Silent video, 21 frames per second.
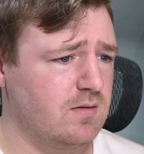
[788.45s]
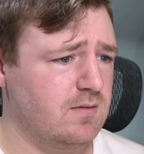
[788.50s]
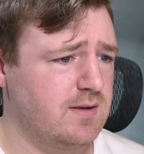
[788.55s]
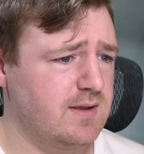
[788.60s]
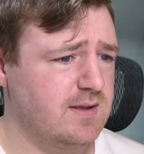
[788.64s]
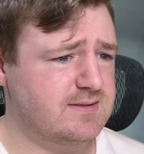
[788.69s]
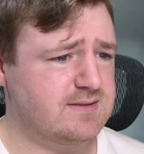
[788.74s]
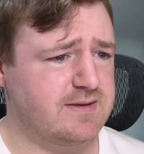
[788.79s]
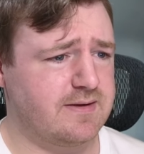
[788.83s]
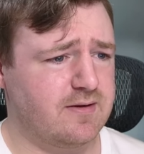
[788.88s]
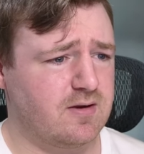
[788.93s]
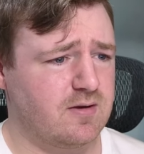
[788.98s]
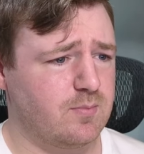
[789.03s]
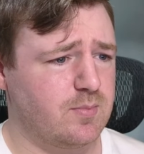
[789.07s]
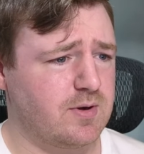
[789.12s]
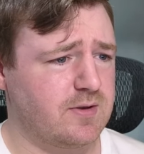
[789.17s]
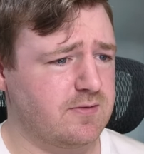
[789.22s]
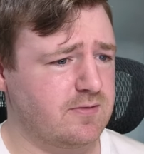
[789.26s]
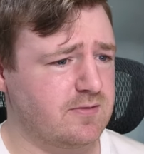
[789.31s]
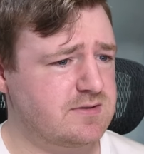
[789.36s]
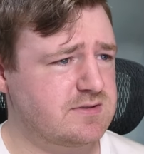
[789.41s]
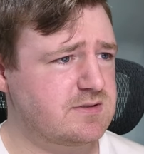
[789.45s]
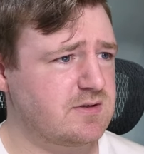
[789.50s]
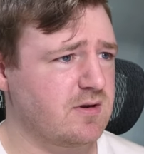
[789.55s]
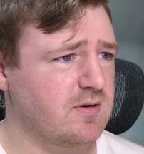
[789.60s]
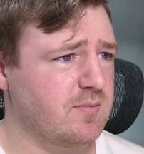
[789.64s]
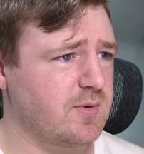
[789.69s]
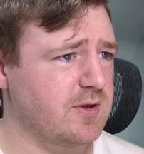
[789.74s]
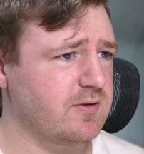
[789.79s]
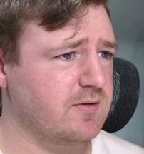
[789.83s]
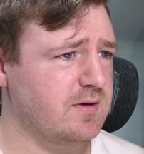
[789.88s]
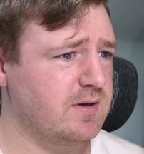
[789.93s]
His younger brother. Is his younger
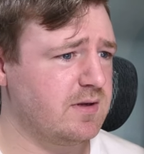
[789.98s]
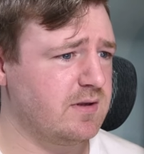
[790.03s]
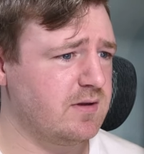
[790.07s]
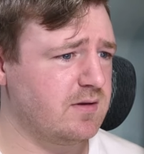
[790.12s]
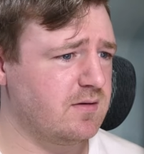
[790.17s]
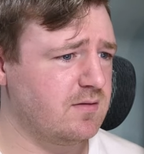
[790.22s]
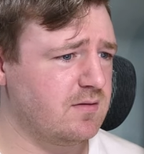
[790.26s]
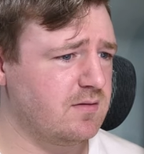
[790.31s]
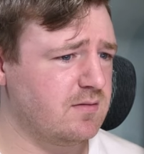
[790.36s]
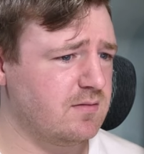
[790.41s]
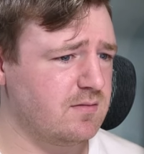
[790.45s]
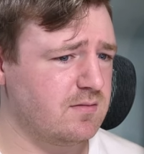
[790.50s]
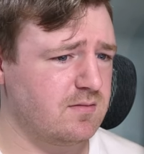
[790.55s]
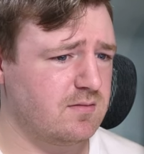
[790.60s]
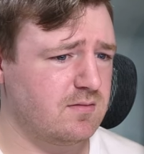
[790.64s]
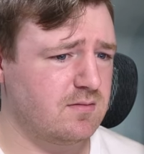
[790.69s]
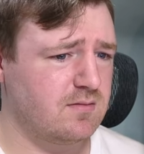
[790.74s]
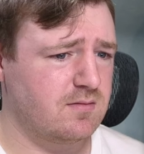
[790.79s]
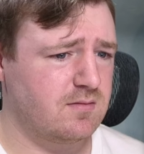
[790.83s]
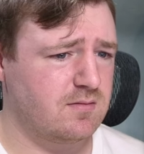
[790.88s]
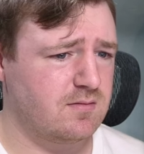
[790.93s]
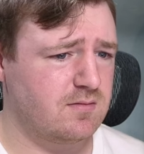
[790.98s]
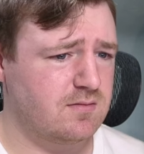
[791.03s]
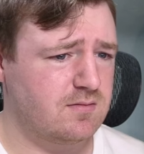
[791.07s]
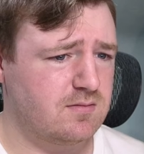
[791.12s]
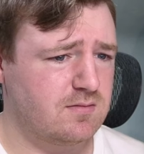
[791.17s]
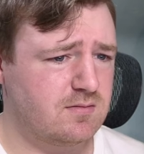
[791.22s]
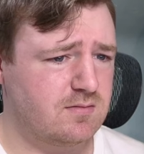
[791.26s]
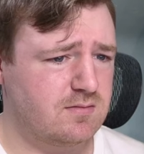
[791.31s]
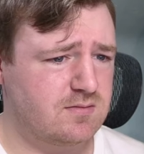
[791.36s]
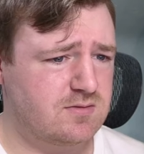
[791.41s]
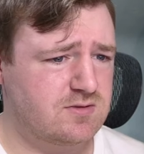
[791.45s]
brother any good?
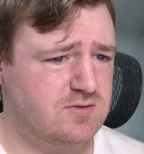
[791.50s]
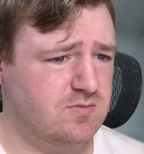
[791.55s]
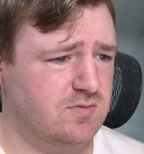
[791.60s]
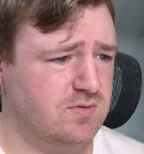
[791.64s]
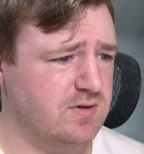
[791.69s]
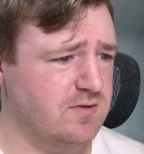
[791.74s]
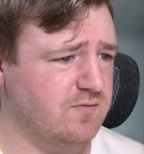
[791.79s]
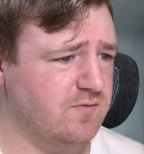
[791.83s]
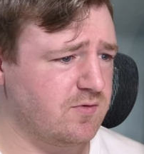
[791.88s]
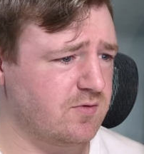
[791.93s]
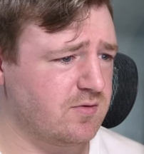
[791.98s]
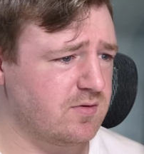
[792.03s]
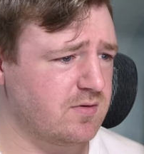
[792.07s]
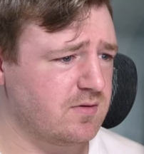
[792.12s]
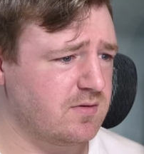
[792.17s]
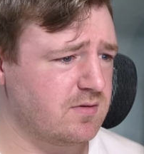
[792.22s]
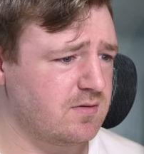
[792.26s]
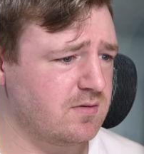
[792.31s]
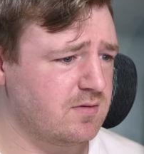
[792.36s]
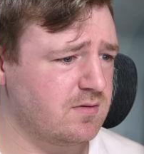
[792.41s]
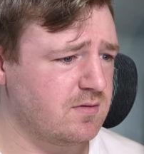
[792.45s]
24.